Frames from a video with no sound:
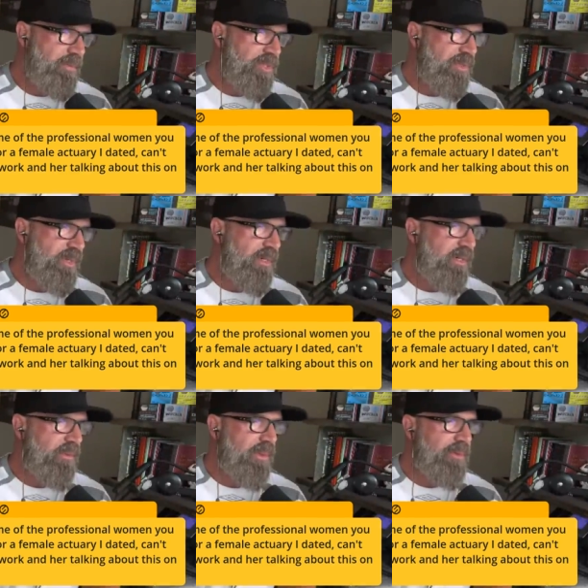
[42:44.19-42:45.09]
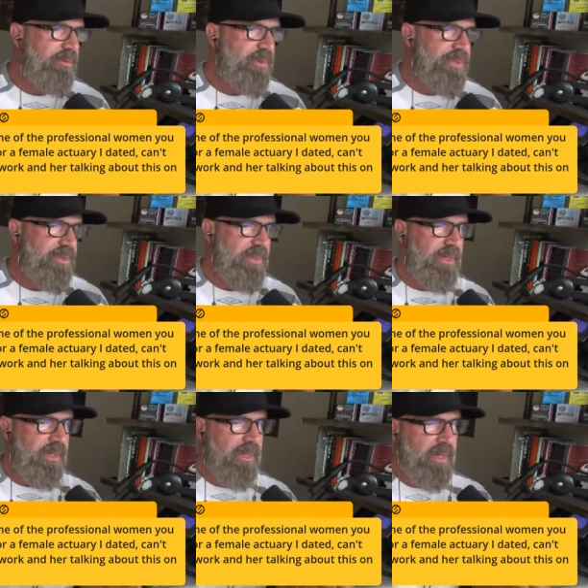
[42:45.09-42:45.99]
the screen here. We'll go to full
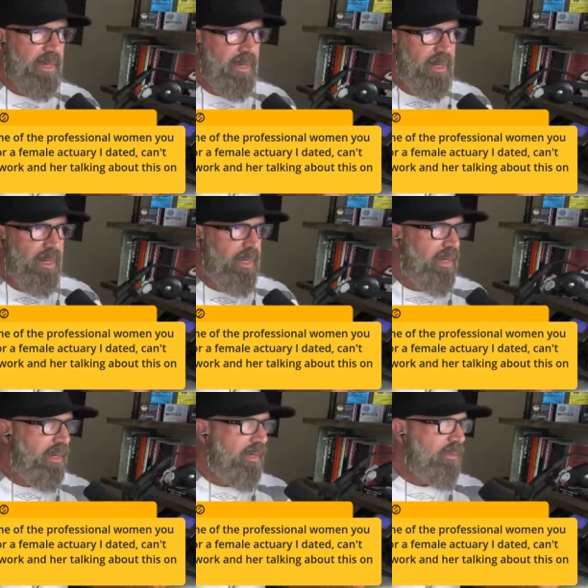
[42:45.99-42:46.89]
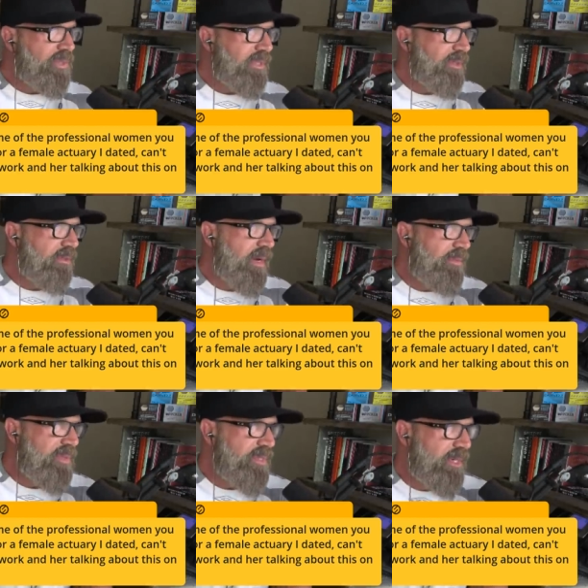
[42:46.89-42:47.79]
screen. We'll start to wrap
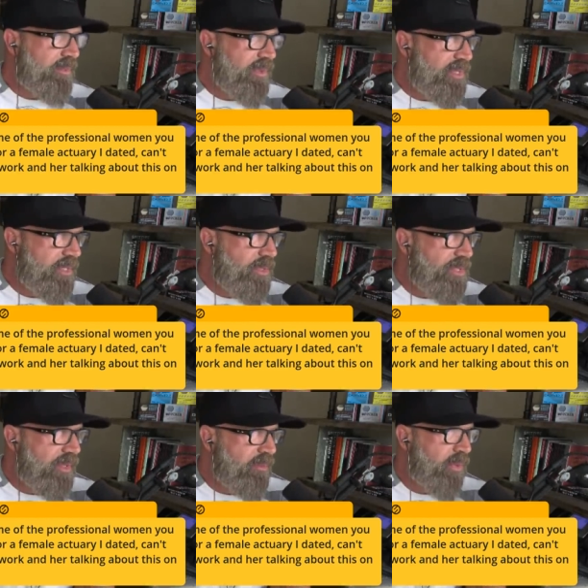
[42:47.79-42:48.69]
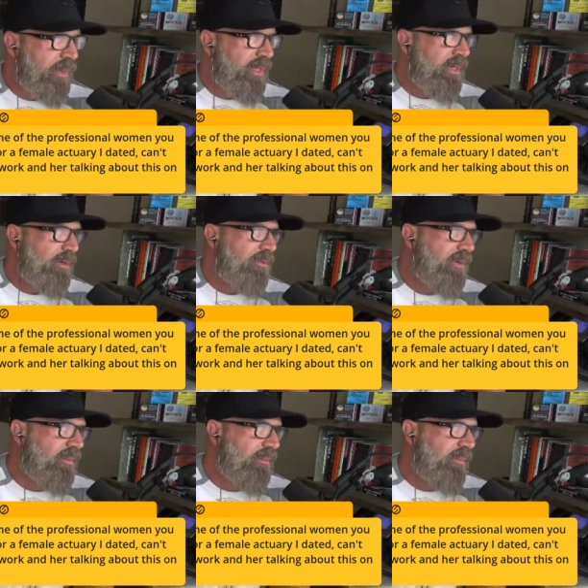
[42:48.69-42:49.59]
this up. There's an interesting point here
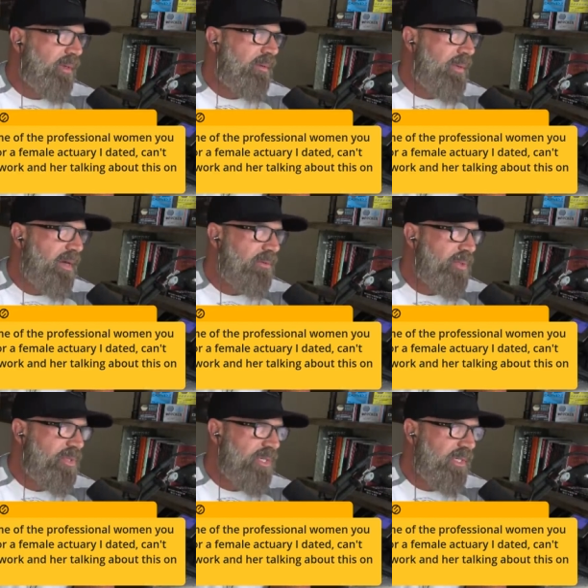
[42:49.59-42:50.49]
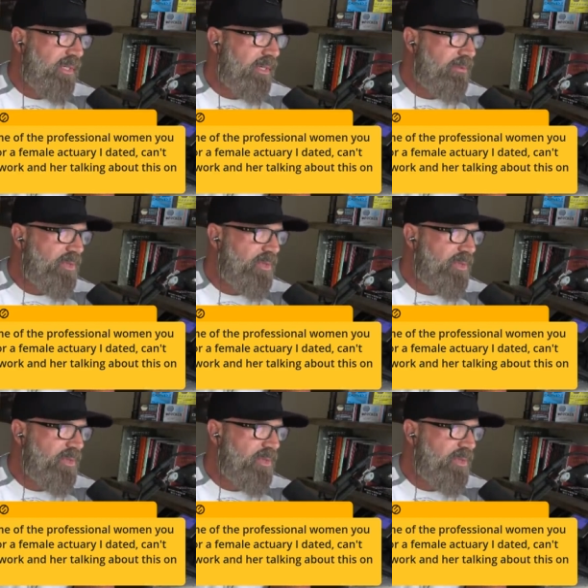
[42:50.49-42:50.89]
from Math, Music, and Life.